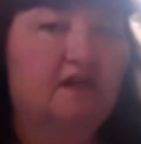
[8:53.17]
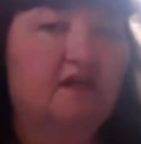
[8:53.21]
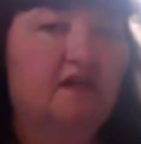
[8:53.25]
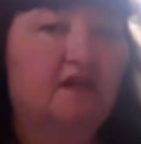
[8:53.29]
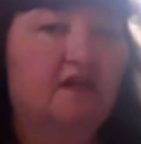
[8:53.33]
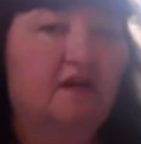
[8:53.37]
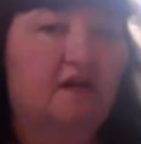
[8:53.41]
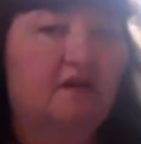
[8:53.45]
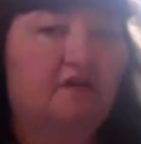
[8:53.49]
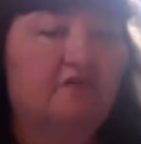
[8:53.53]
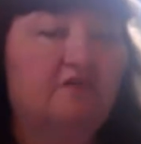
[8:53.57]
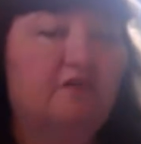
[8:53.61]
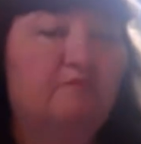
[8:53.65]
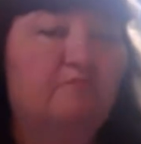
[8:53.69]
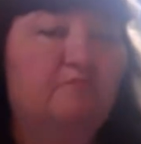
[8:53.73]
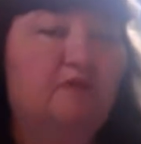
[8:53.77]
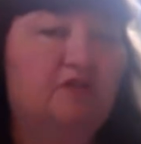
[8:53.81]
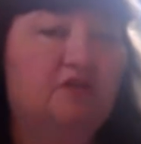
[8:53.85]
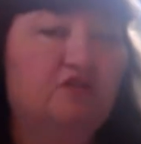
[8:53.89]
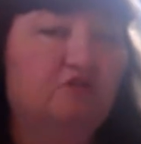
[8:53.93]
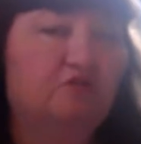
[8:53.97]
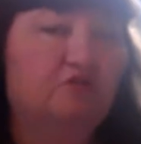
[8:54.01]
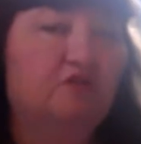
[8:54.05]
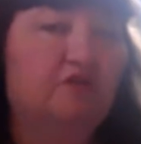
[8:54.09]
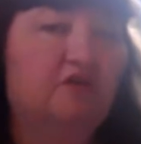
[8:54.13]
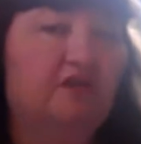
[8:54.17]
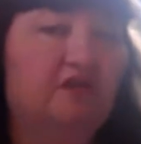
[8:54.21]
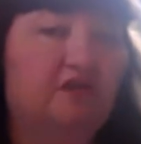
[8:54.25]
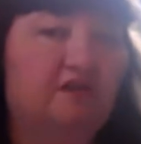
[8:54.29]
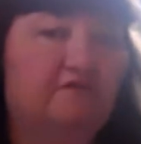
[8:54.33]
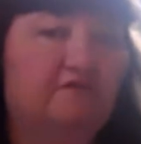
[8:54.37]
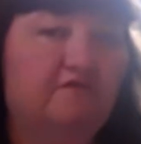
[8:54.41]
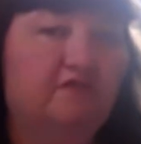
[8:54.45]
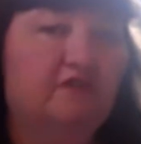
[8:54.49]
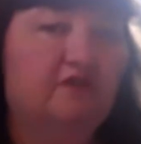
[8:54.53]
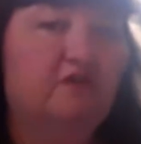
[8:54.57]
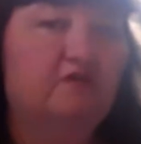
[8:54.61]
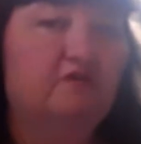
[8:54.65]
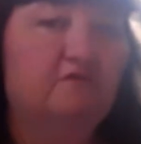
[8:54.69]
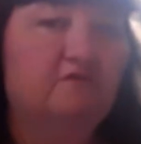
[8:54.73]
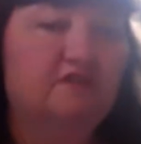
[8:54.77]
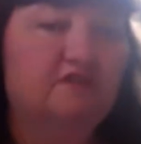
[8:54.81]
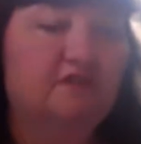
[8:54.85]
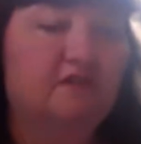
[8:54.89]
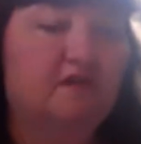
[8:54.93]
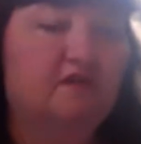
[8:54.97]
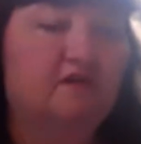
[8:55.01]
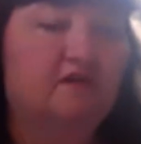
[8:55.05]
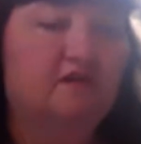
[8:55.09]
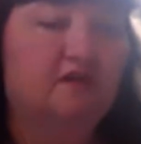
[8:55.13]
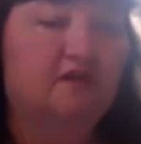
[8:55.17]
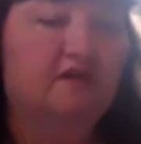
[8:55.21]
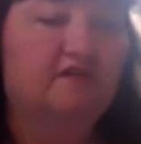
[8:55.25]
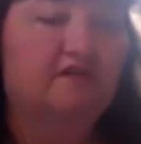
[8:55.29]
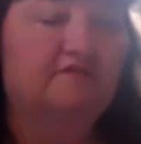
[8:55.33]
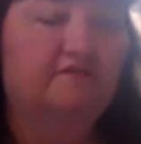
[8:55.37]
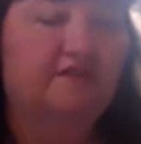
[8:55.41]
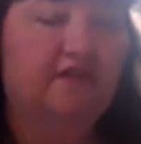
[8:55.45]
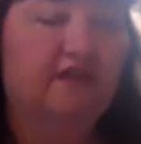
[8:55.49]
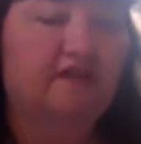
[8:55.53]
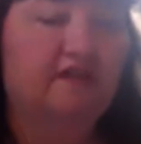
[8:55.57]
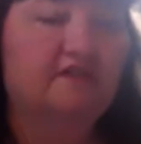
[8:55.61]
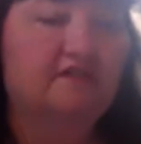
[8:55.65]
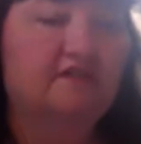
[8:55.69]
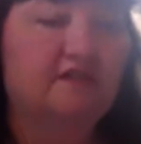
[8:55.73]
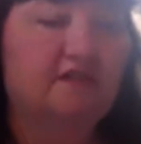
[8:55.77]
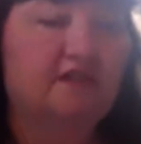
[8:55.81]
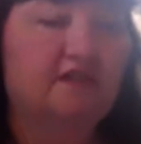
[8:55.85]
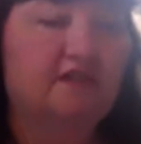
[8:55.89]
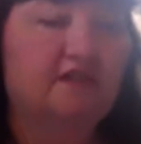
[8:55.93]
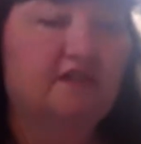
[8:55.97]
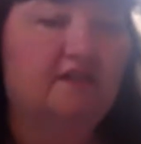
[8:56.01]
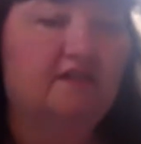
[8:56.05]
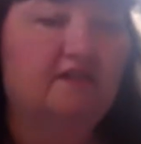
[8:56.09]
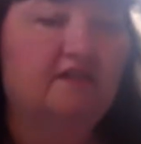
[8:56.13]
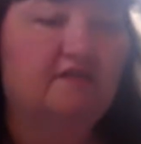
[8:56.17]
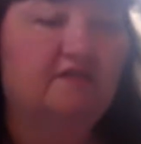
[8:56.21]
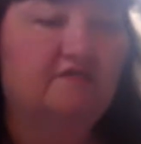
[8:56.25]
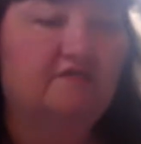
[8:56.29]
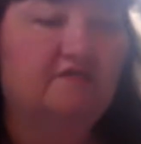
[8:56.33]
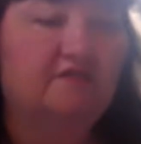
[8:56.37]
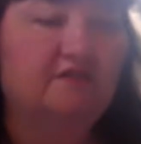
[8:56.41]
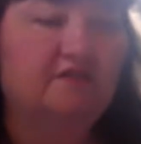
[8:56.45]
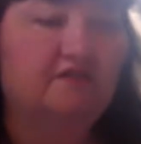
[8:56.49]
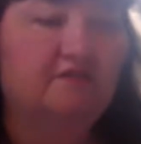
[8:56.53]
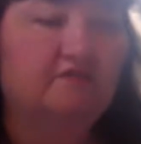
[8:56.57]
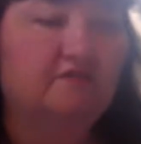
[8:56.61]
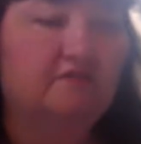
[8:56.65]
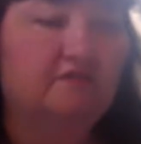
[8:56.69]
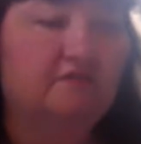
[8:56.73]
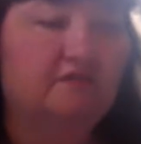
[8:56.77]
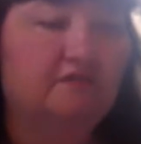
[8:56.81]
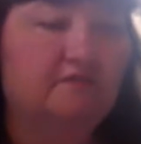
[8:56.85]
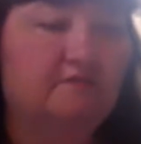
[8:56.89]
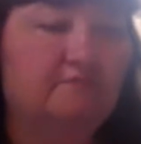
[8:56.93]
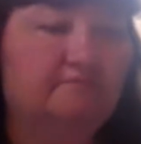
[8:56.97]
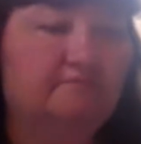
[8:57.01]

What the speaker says: are the majority of those are unvaccinated individuals.